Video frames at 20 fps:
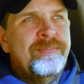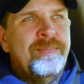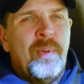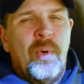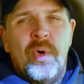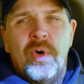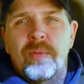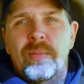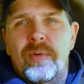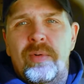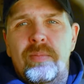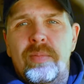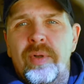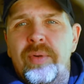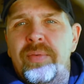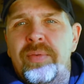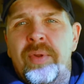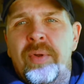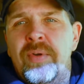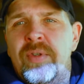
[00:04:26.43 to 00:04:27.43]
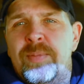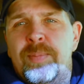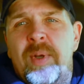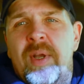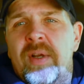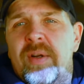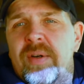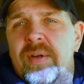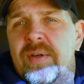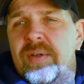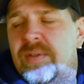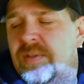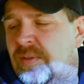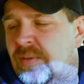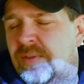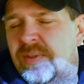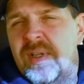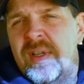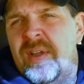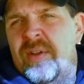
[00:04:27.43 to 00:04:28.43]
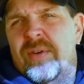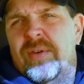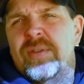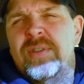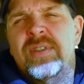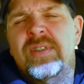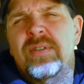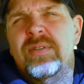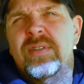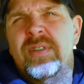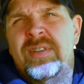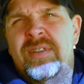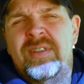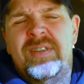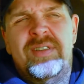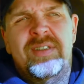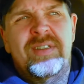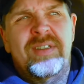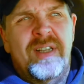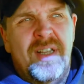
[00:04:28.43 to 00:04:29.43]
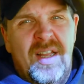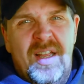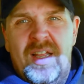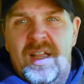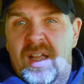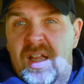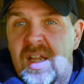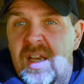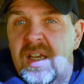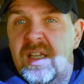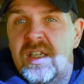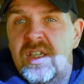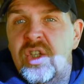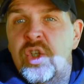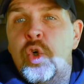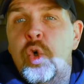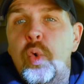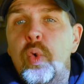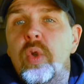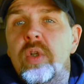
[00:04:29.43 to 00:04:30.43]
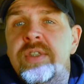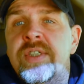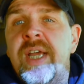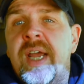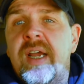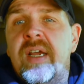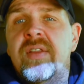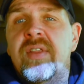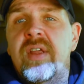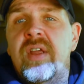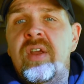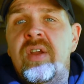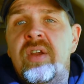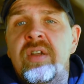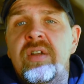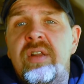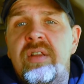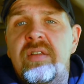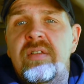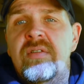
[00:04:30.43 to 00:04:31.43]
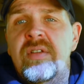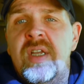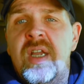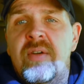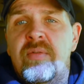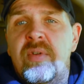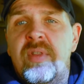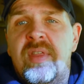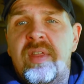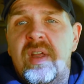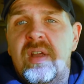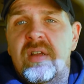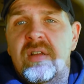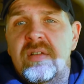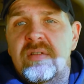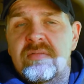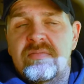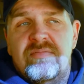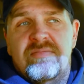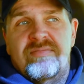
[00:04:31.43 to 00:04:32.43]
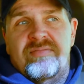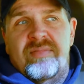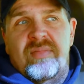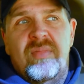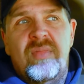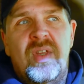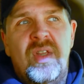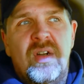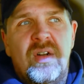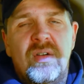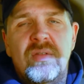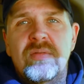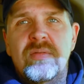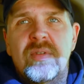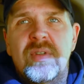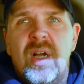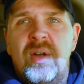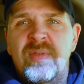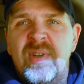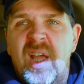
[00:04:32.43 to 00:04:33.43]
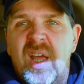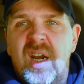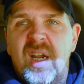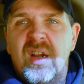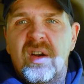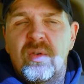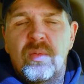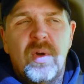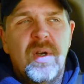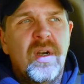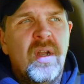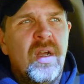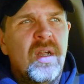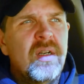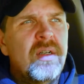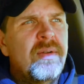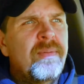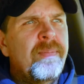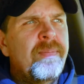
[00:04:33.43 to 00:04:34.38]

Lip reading: portable Bluetooth speakers, or stuff, cool tech that you could never think of getting or whatnot.